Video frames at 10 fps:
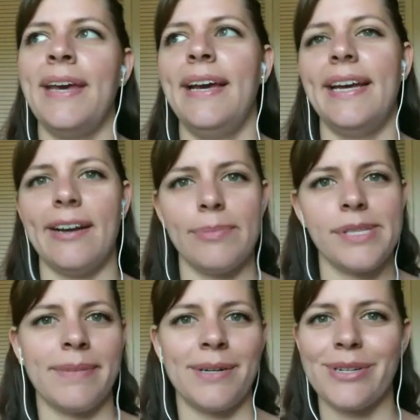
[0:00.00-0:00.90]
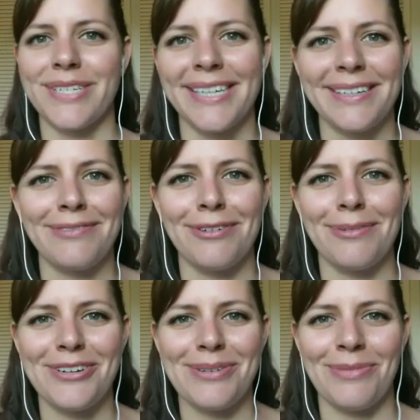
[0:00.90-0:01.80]
It helps them understand
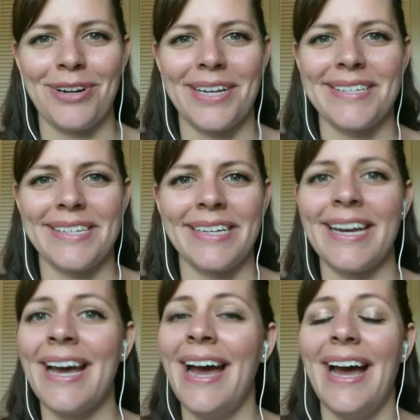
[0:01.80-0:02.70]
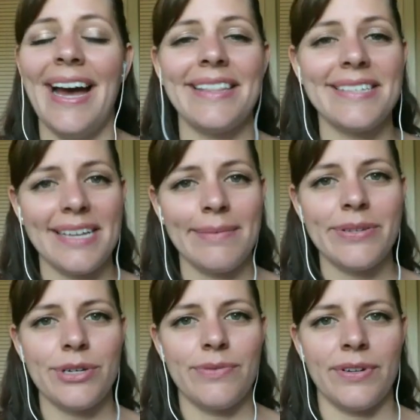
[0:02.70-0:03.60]
information more easily. And the same
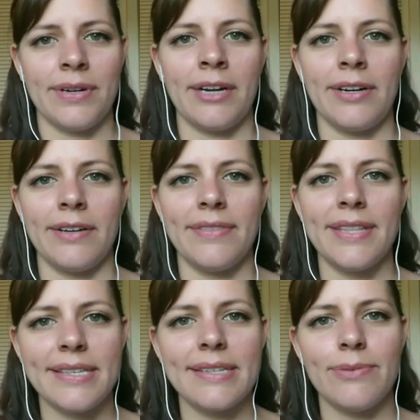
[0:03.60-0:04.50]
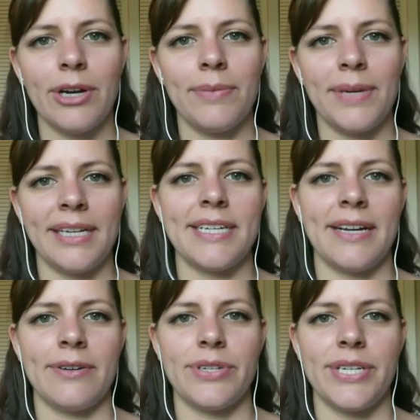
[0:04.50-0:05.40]
is true for narrative. This is where we need to
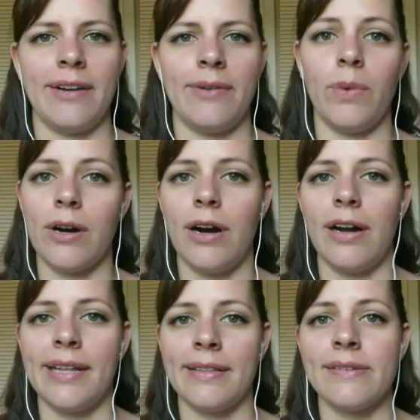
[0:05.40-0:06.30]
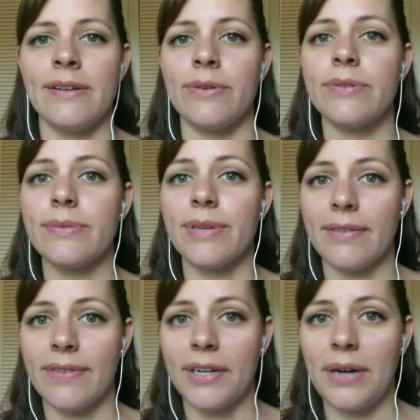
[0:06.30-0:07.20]
understand what our audience knows so we
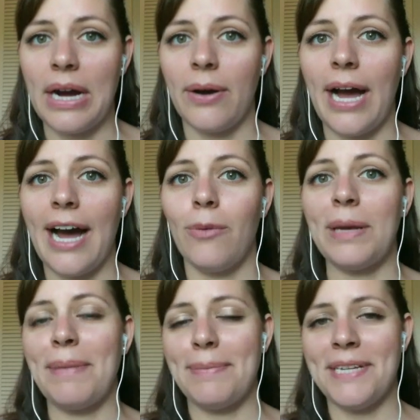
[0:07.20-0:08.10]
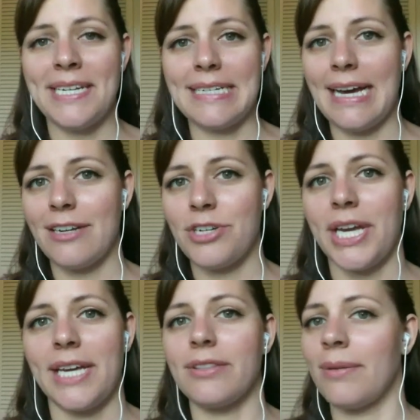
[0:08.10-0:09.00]
can figure out how we maybe need to
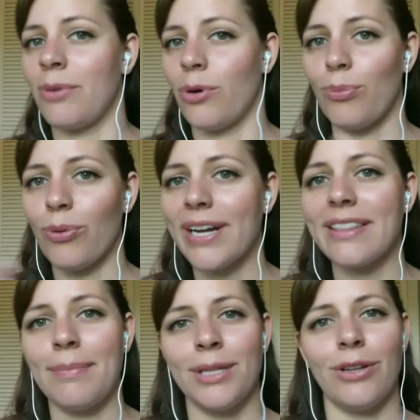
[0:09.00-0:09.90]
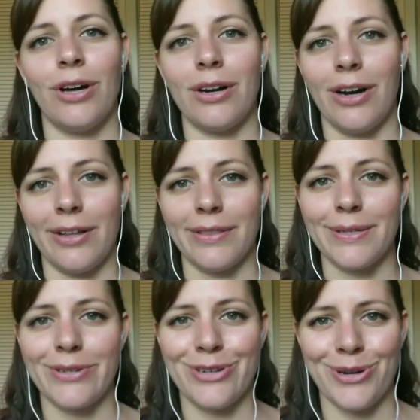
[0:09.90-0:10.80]
educate them or bring them along on
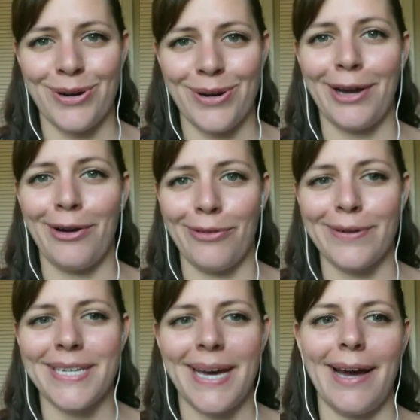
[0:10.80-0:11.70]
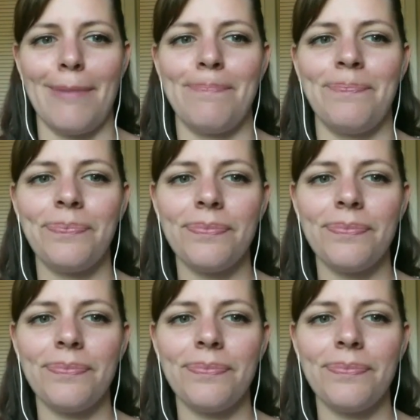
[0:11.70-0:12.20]
this journey over time.